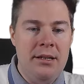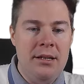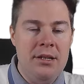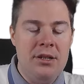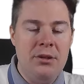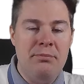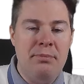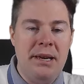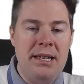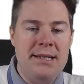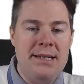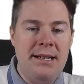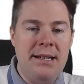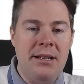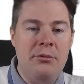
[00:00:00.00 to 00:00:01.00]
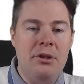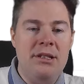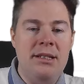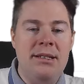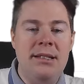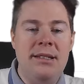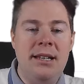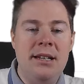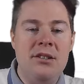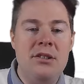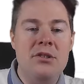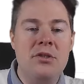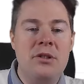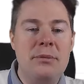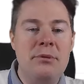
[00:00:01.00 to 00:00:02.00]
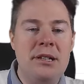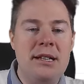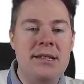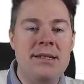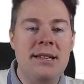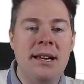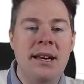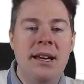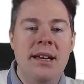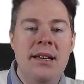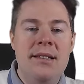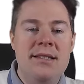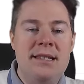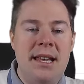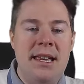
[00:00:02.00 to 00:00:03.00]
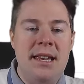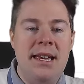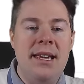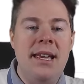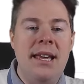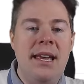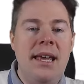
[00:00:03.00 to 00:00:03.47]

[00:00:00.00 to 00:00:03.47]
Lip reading: So basically what the detection script is saying,